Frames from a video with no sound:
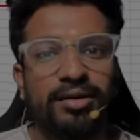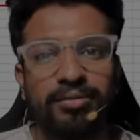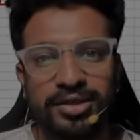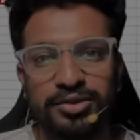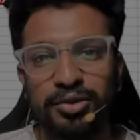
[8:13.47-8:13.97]

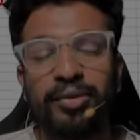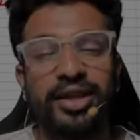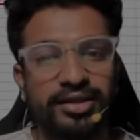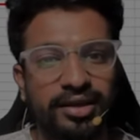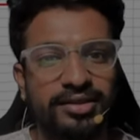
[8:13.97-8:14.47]
so
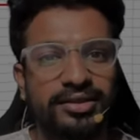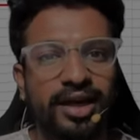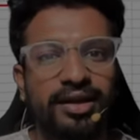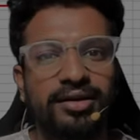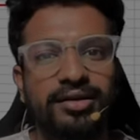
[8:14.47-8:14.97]
many things,
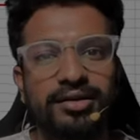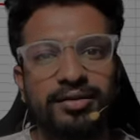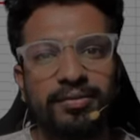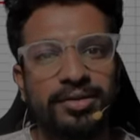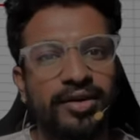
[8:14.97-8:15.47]
and
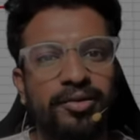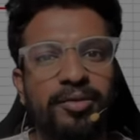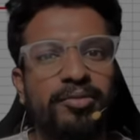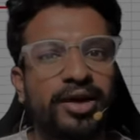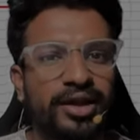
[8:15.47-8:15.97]
they will
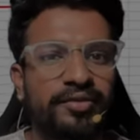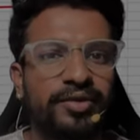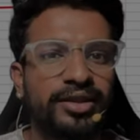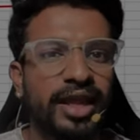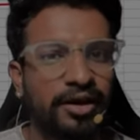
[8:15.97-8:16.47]
be burdened
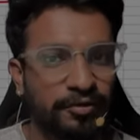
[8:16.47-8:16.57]
with lack